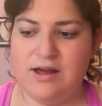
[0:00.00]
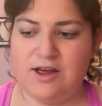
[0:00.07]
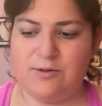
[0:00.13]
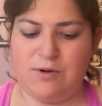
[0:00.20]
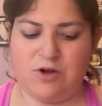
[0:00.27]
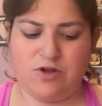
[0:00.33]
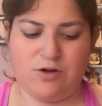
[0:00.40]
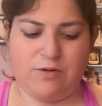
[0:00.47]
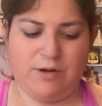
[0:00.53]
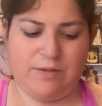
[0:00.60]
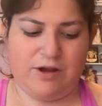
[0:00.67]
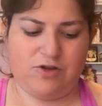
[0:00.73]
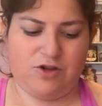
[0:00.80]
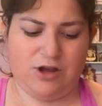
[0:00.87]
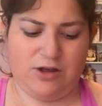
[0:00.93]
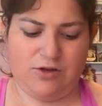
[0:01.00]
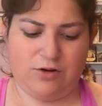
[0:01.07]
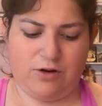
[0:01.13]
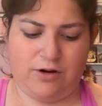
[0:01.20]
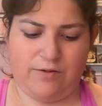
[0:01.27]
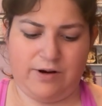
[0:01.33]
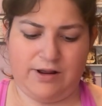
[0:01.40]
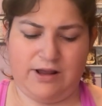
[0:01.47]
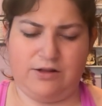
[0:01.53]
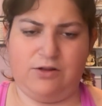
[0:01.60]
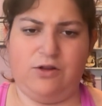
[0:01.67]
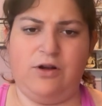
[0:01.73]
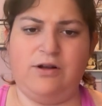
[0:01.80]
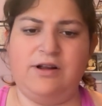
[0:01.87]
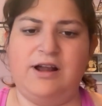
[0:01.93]
especially when my cheeks already
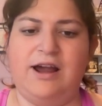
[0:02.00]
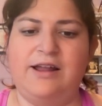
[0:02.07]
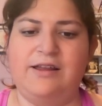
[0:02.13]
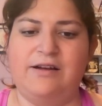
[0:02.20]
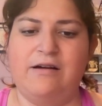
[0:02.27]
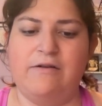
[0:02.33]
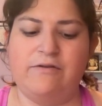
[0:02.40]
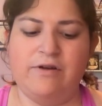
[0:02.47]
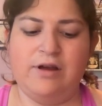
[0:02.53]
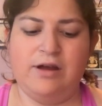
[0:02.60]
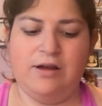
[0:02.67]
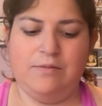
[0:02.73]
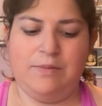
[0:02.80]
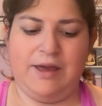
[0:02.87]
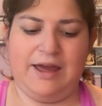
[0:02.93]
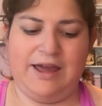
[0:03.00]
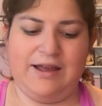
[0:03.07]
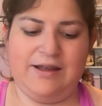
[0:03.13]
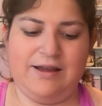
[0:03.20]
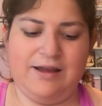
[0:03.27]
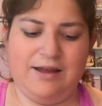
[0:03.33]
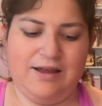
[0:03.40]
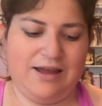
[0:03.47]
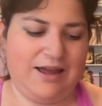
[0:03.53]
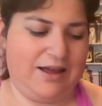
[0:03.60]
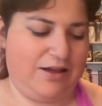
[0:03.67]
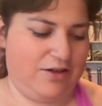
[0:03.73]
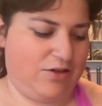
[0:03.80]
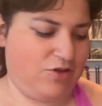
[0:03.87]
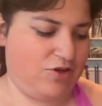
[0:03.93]
look kind of pink
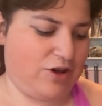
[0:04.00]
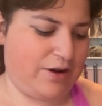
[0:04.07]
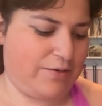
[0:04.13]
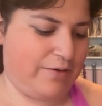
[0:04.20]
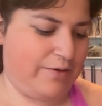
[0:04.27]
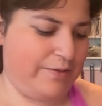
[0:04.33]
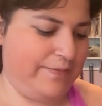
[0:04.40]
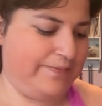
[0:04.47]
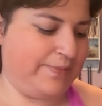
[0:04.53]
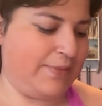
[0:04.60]
in general.